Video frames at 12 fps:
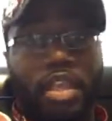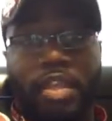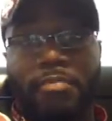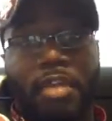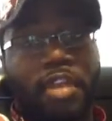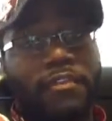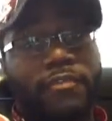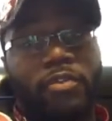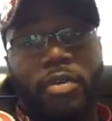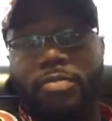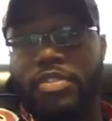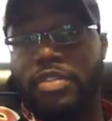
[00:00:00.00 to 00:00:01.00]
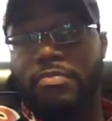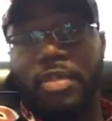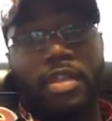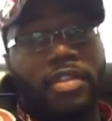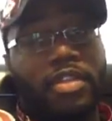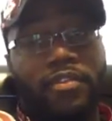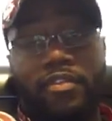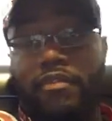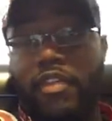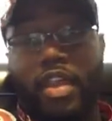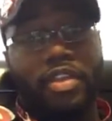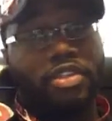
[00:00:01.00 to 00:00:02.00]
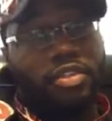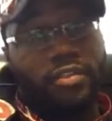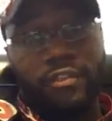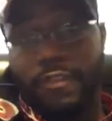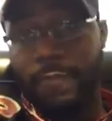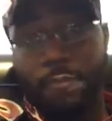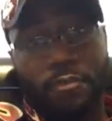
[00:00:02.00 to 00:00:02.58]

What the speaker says: in many forms and many different fashions.